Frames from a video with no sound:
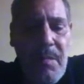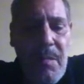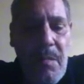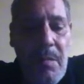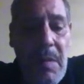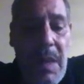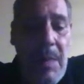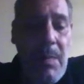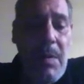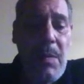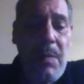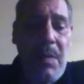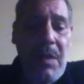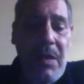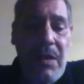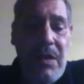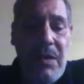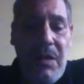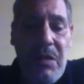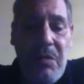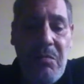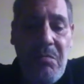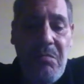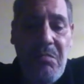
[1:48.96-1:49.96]
Maybe
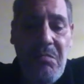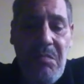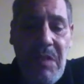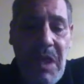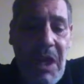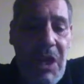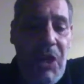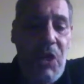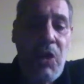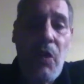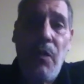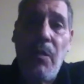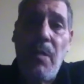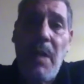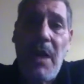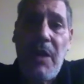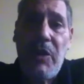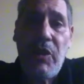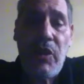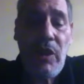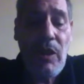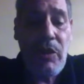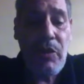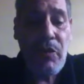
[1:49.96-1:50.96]
because each of my
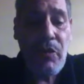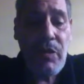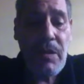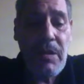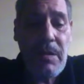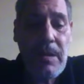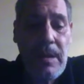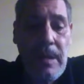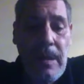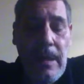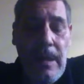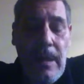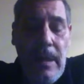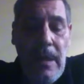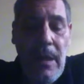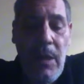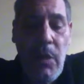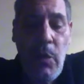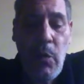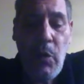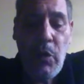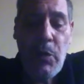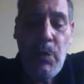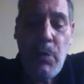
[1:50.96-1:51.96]
children
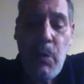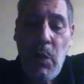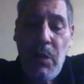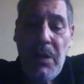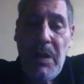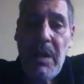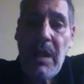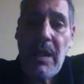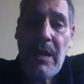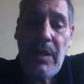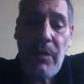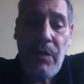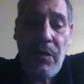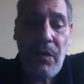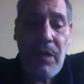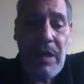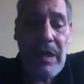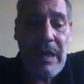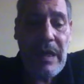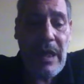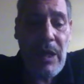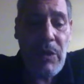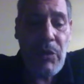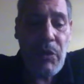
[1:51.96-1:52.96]
was born in a
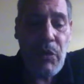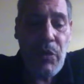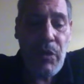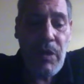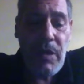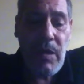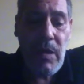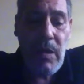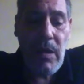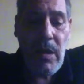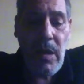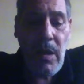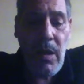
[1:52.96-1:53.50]
different country,